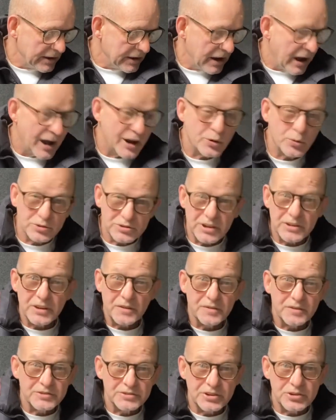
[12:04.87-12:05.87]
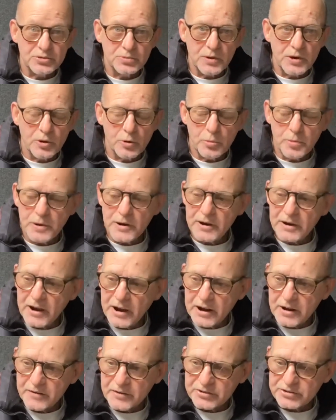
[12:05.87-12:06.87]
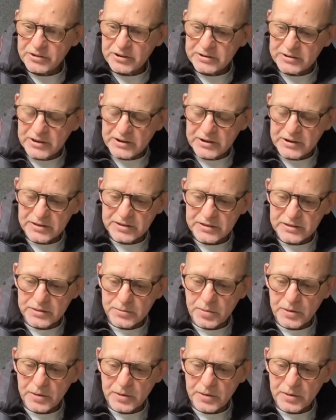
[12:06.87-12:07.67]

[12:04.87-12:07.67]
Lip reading: I noticed a difference as well, but I never said anything.